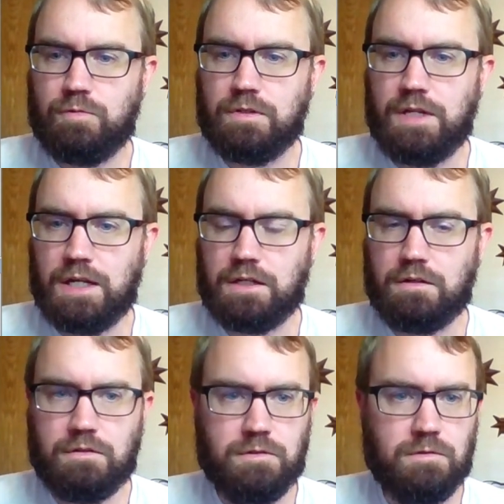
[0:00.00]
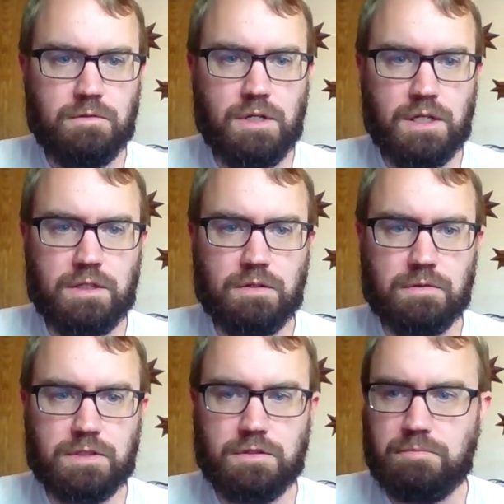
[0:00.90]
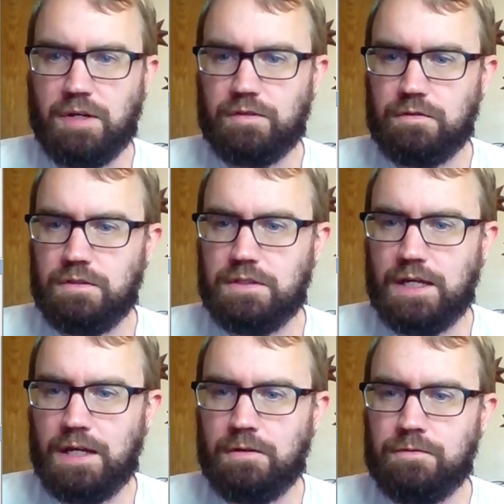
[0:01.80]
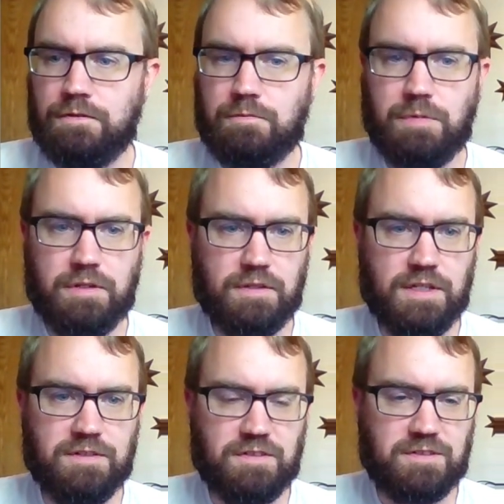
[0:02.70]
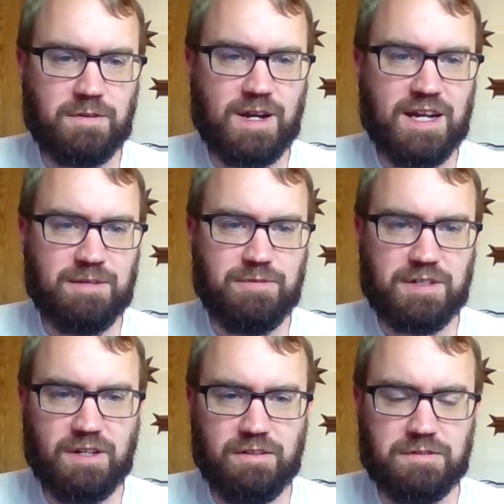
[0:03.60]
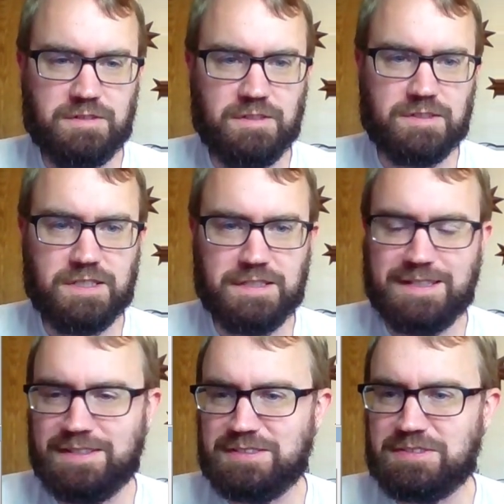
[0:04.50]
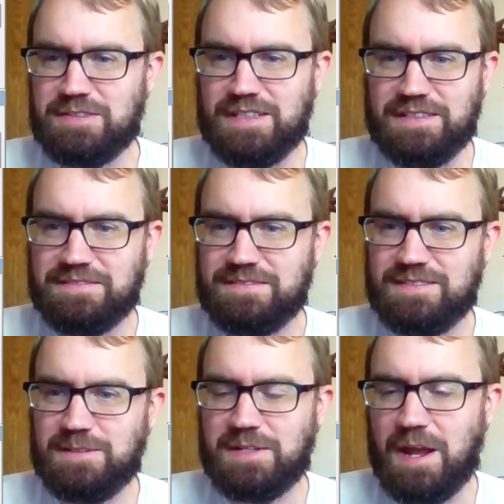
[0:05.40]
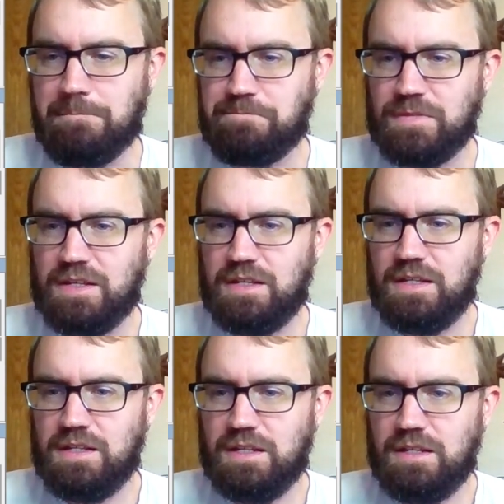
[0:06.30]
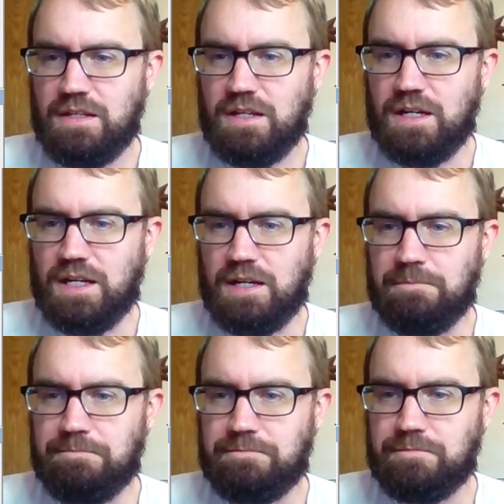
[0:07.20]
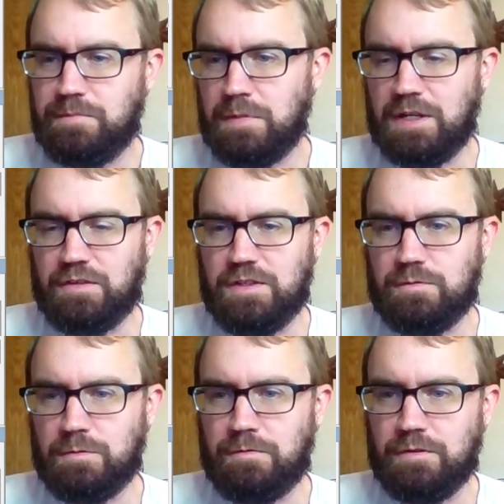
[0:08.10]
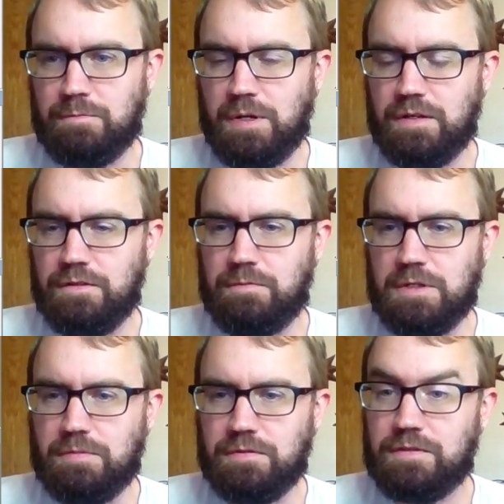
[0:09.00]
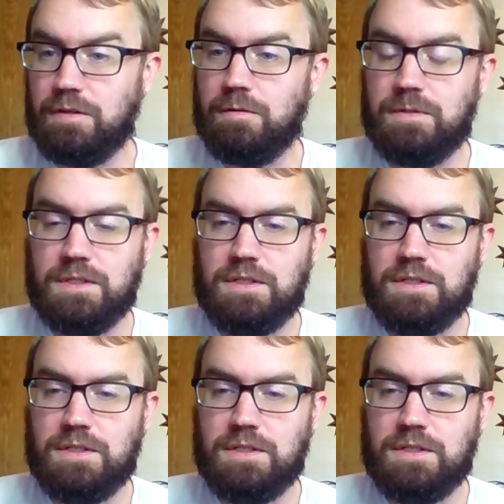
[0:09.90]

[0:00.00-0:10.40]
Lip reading: were not clued in the original puzzle, the downs, but they describe the colors you're seeing on the screen. Okay. I guess these were for the Puzz people. So,